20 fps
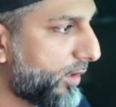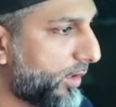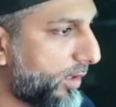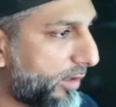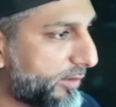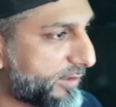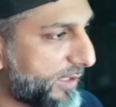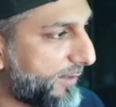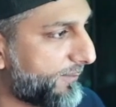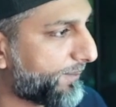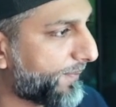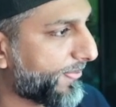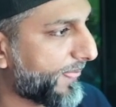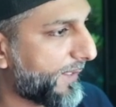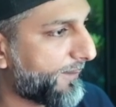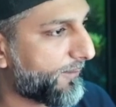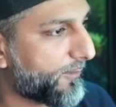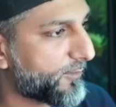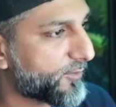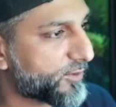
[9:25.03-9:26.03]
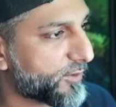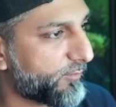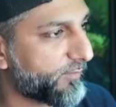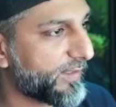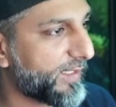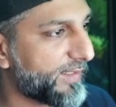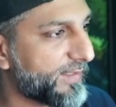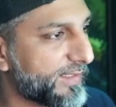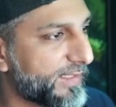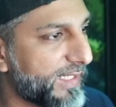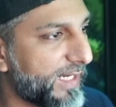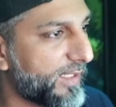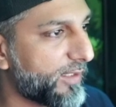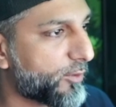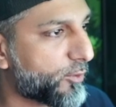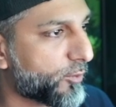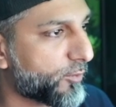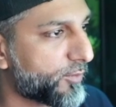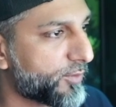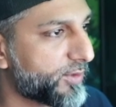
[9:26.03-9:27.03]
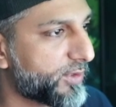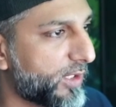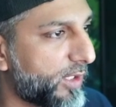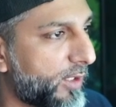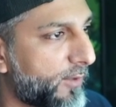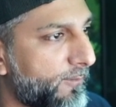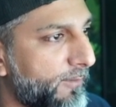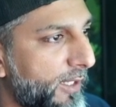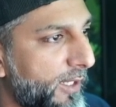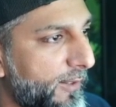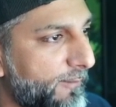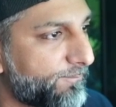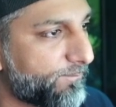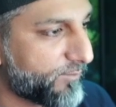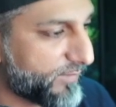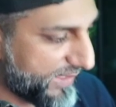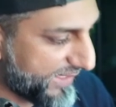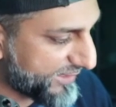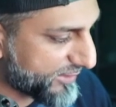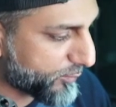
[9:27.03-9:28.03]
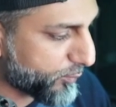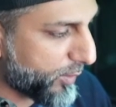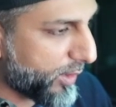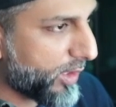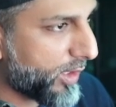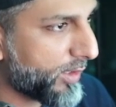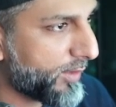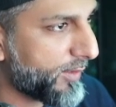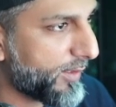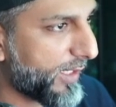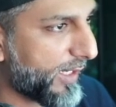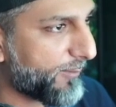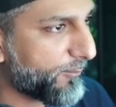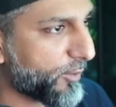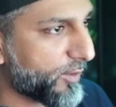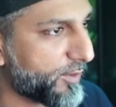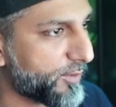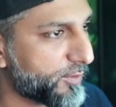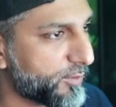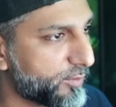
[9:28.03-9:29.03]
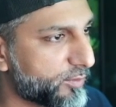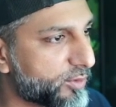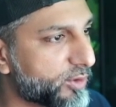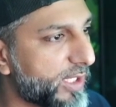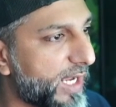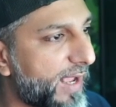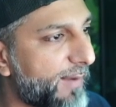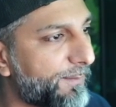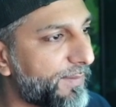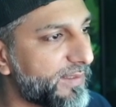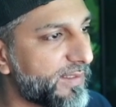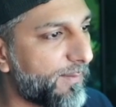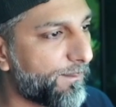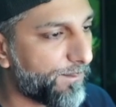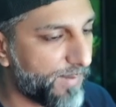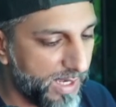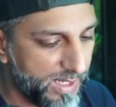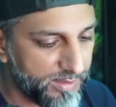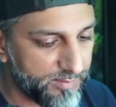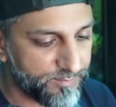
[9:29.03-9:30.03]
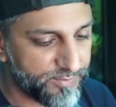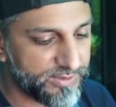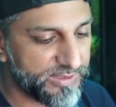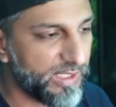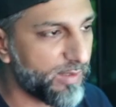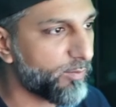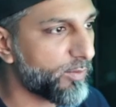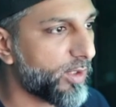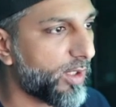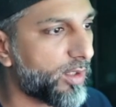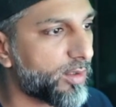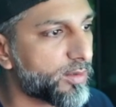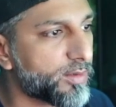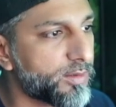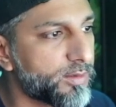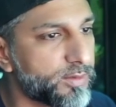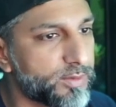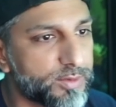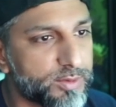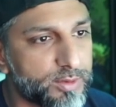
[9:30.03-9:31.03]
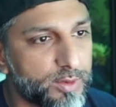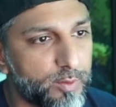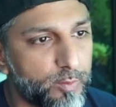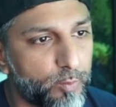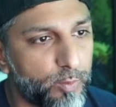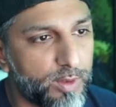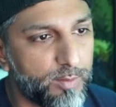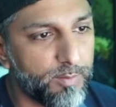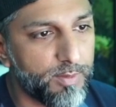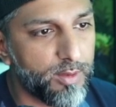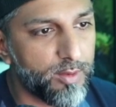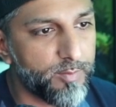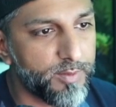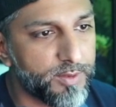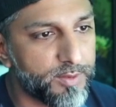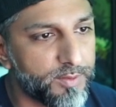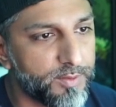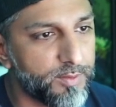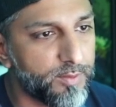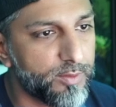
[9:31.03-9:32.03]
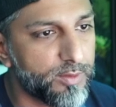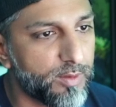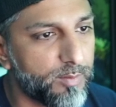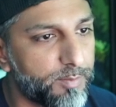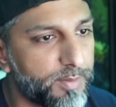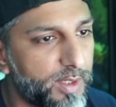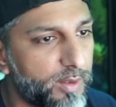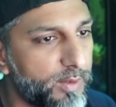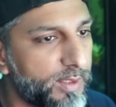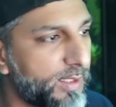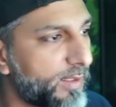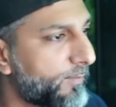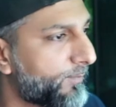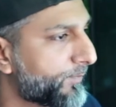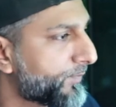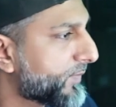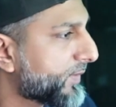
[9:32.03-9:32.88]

Okay, so we got the candy corn done. This one, I'm going to do top and the bottom same color. So one millimeter new component.